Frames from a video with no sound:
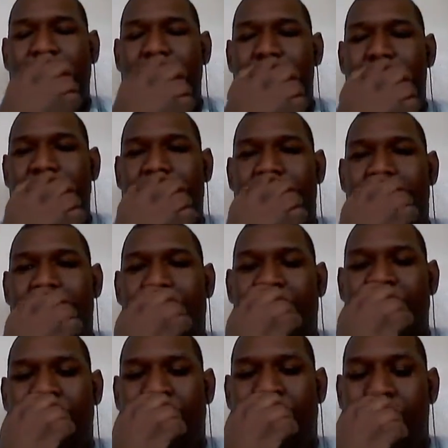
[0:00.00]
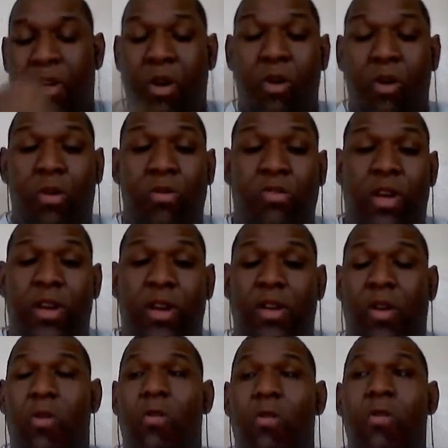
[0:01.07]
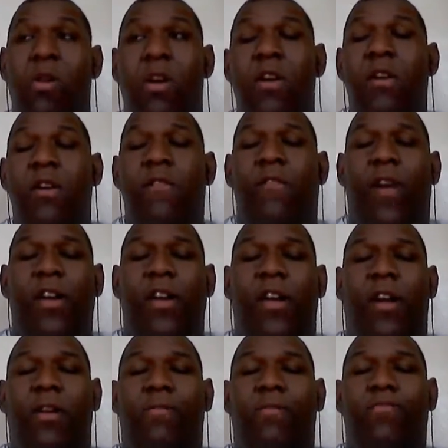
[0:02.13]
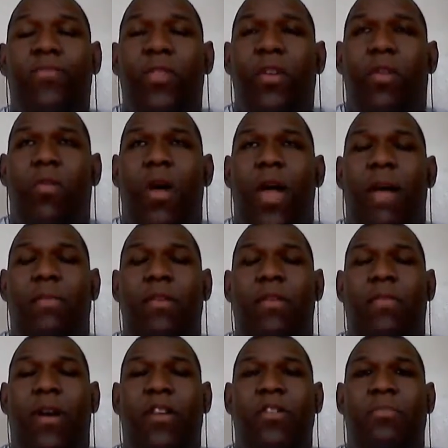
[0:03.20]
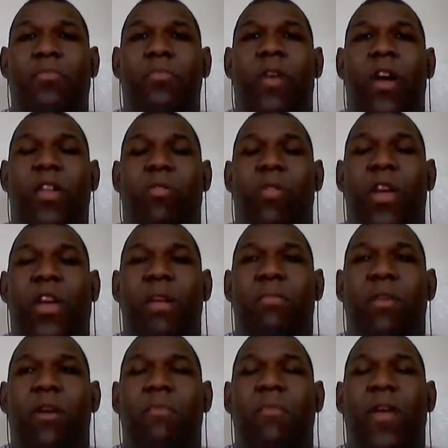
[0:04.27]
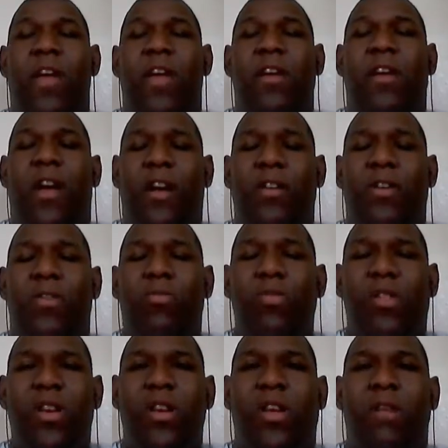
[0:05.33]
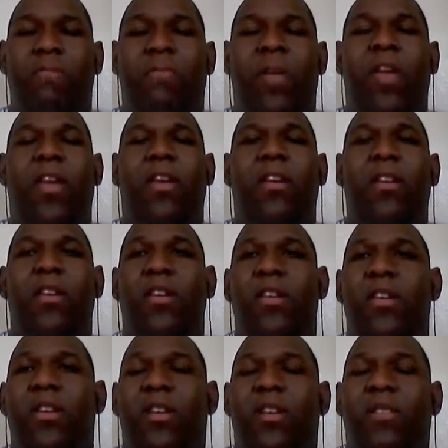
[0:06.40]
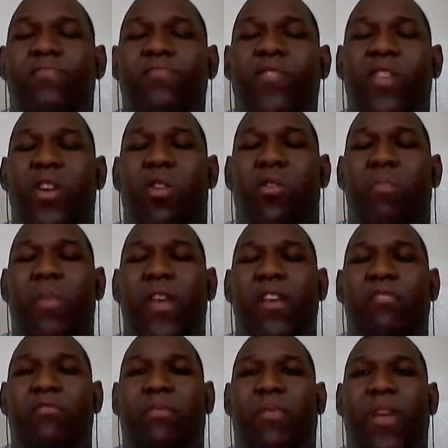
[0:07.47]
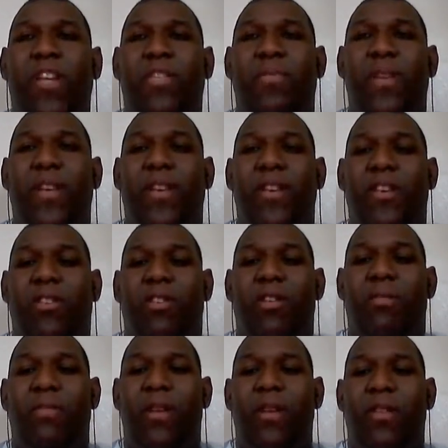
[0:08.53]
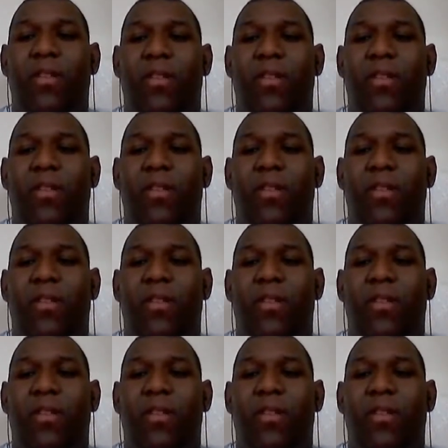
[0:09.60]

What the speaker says: episode ends, with Goku trying to go find out Well, what happened to Majin Buu? How to wake him up? And how, who's going to compete or be his replacement in the tournament, you